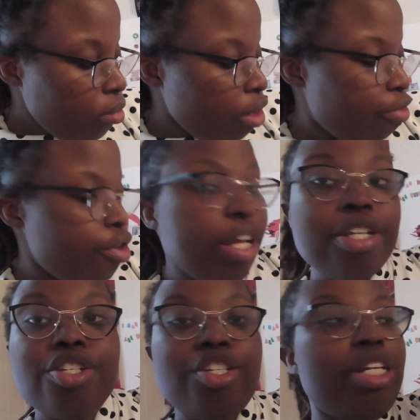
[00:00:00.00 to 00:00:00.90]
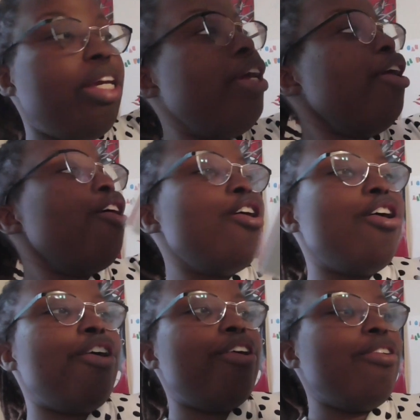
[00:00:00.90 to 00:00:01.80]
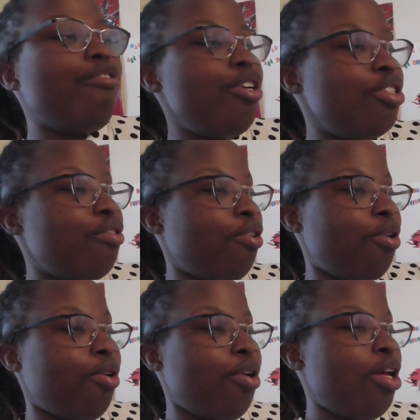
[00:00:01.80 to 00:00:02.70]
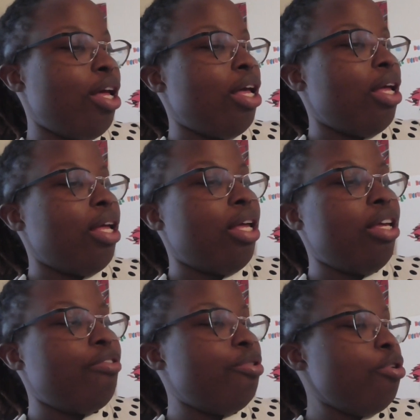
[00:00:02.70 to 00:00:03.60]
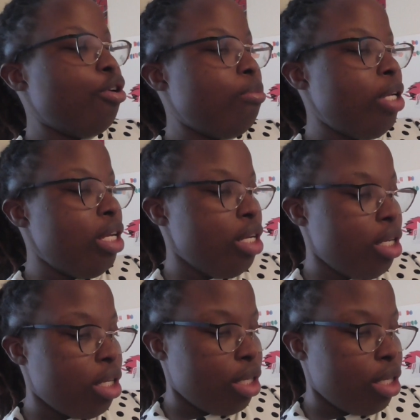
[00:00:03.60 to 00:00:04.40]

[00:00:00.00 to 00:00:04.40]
for next year. First of all, if you know me,